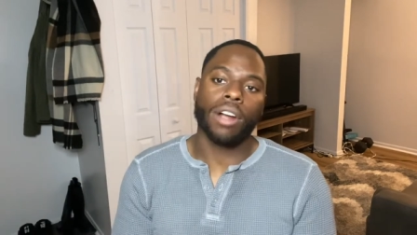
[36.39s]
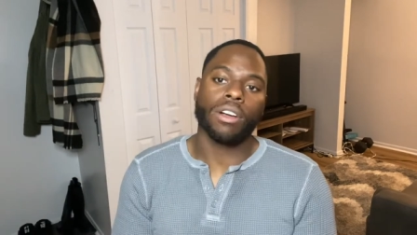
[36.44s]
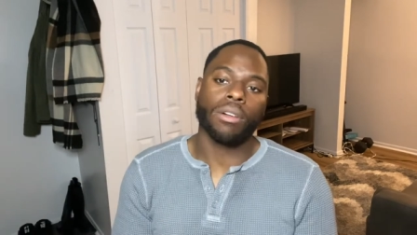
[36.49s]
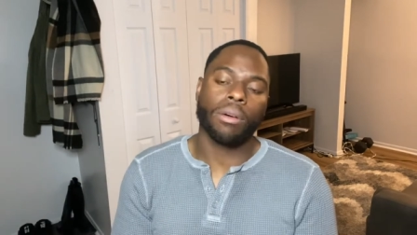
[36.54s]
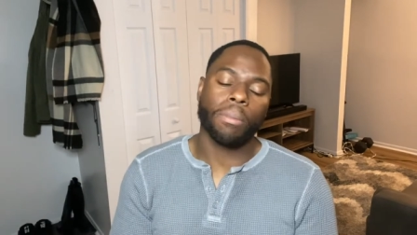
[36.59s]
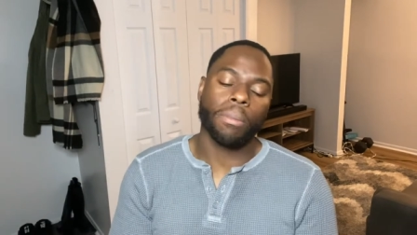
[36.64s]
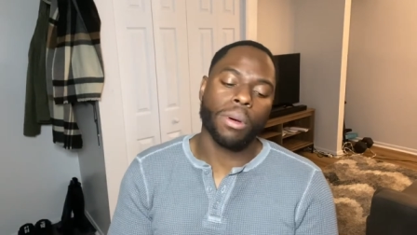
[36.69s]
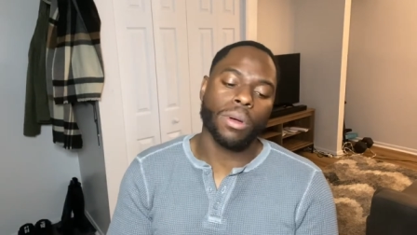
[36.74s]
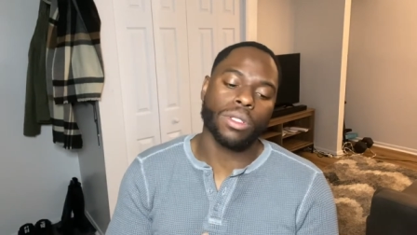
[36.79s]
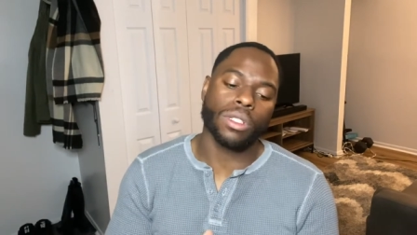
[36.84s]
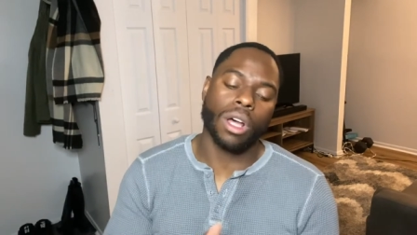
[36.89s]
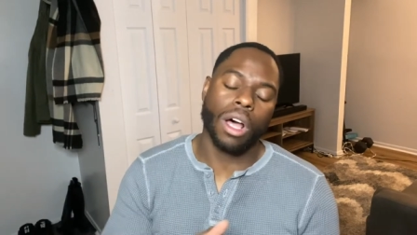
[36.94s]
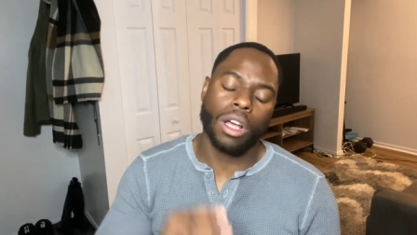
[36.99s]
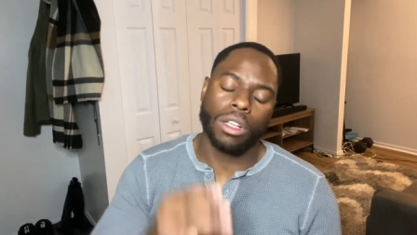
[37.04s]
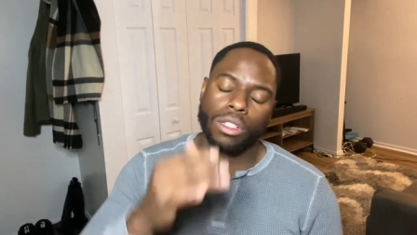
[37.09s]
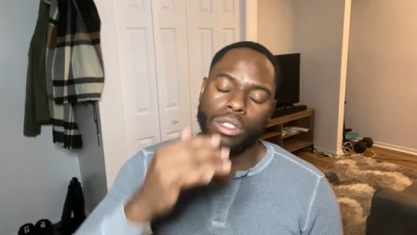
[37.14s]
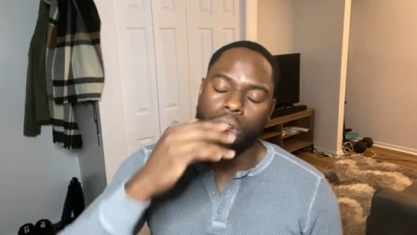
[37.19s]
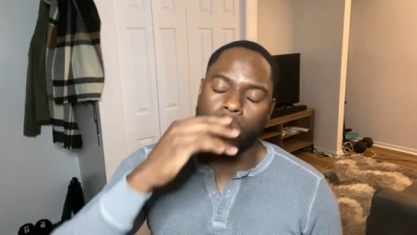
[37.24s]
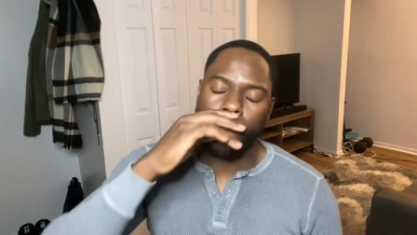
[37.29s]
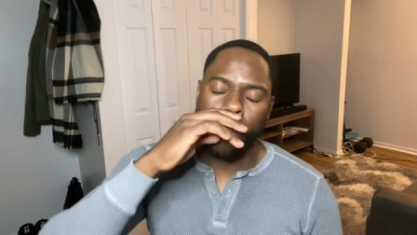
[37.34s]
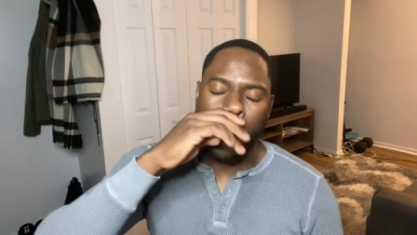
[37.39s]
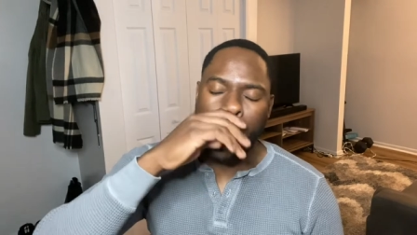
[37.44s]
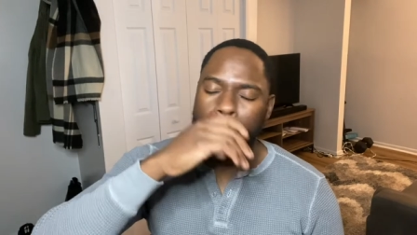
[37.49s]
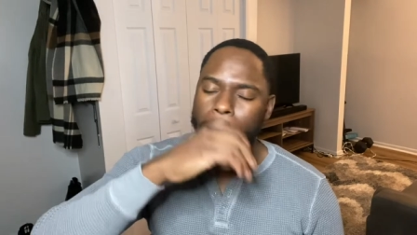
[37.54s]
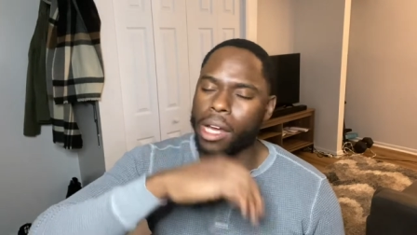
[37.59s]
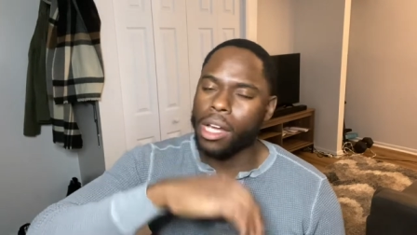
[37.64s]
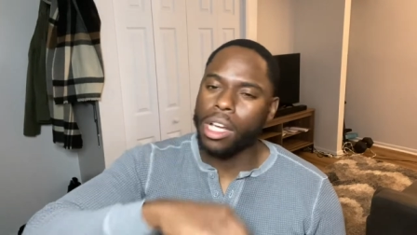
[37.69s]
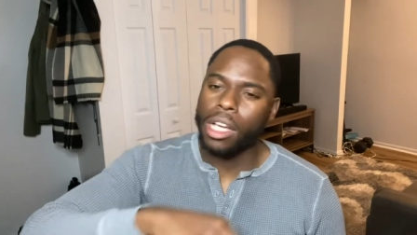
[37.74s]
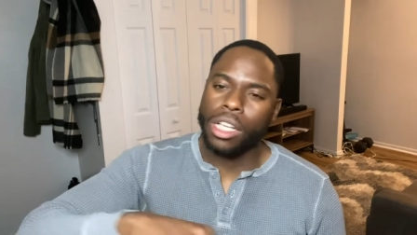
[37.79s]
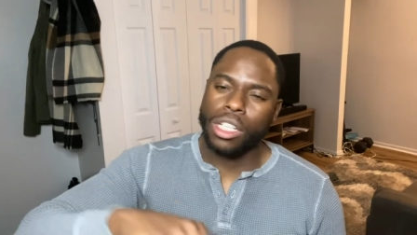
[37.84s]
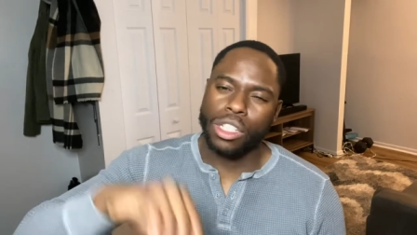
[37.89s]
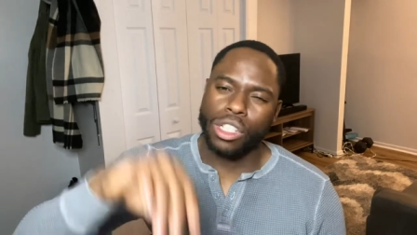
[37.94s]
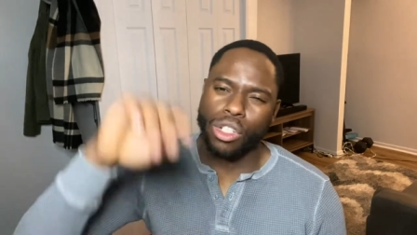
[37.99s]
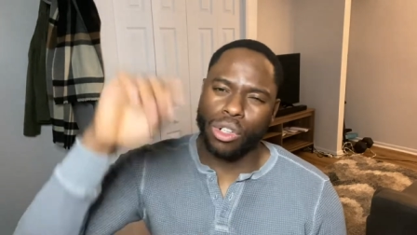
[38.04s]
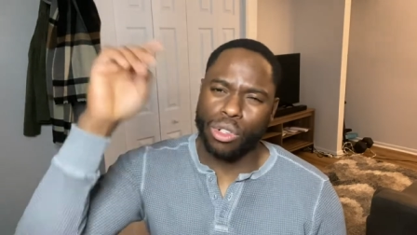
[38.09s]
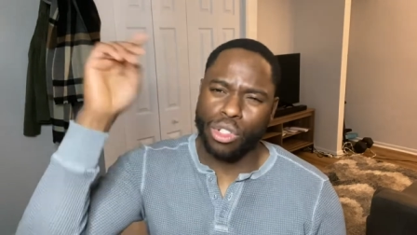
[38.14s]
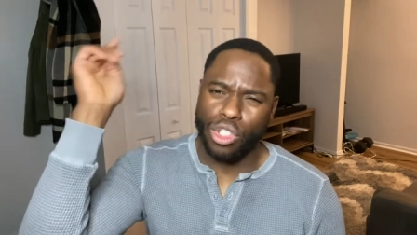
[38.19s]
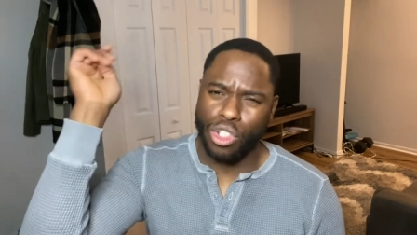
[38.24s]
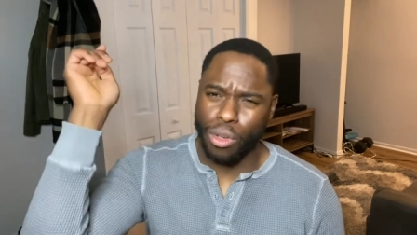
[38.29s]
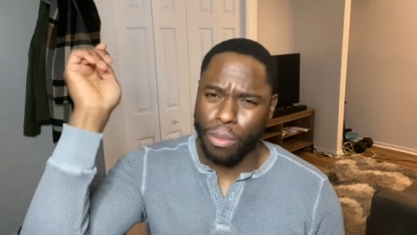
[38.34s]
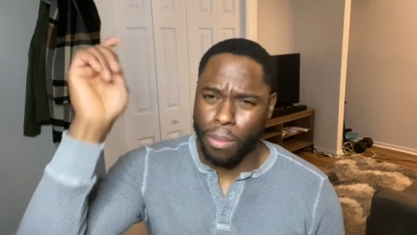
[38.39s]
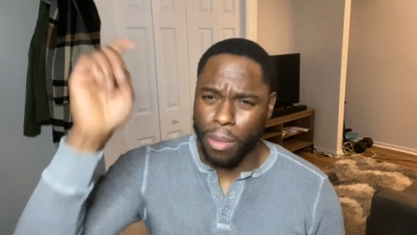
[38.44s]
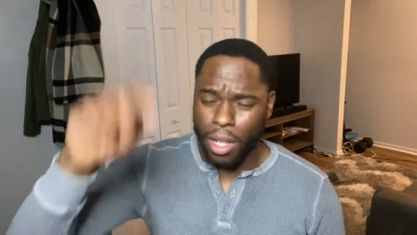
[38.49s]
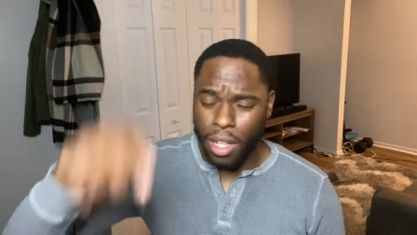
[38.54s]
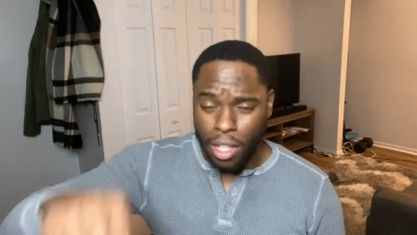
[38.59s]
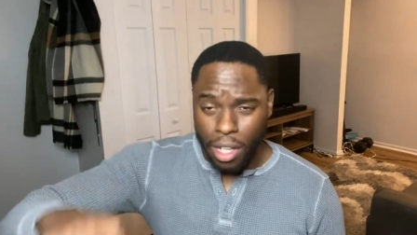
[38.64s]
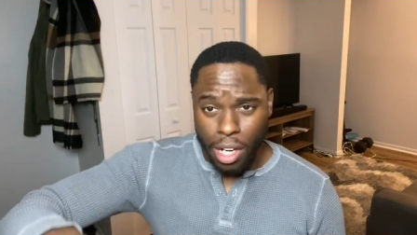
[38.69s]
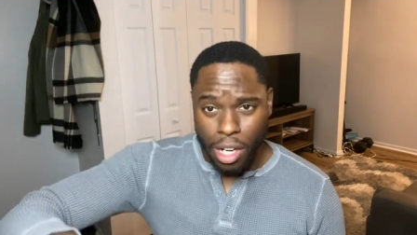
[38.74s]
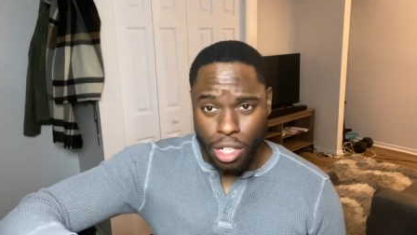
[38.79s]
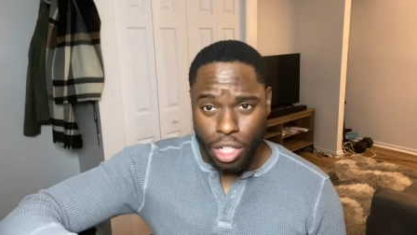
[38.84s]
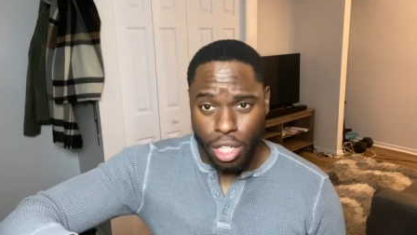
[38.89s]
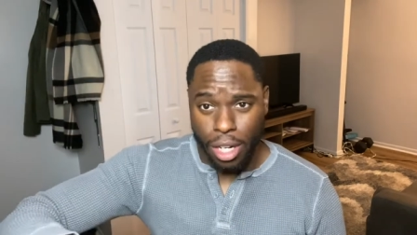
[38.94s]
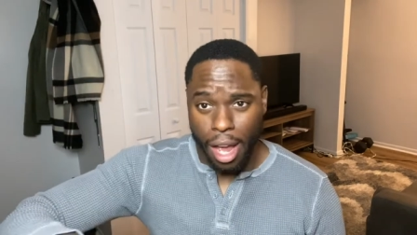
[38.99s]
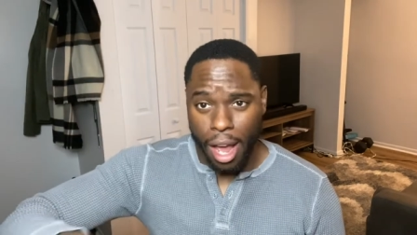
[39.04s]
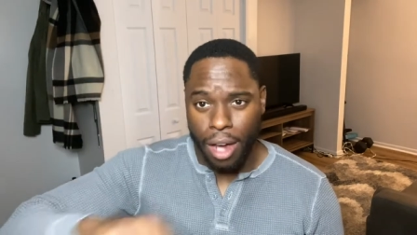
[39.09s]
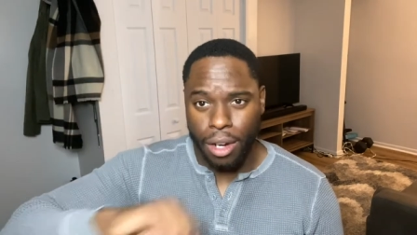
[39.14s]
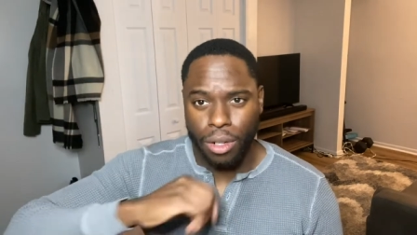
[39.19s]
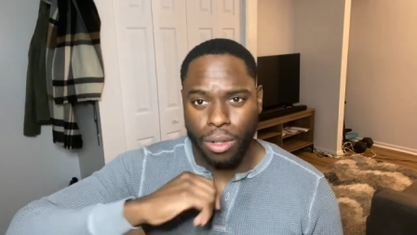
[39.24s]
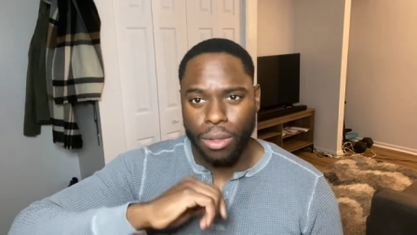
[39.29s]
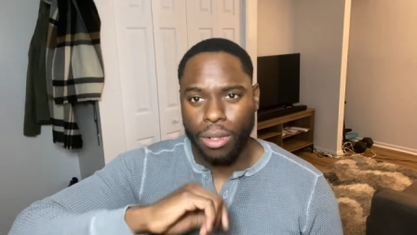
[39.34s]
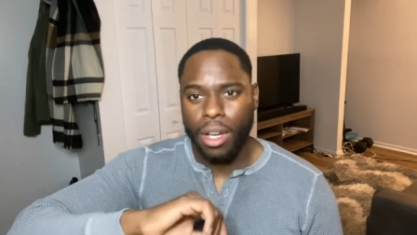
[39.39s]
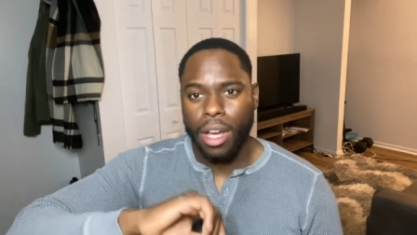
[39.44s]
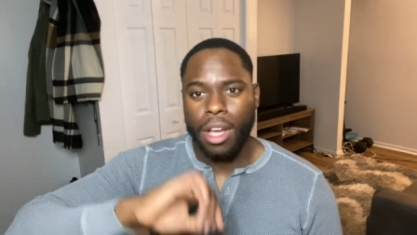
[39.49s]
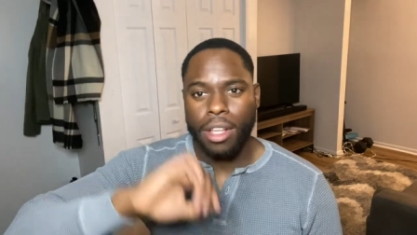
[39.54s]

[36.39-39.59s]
I'm gonna post also my Zero to Millionaire channel.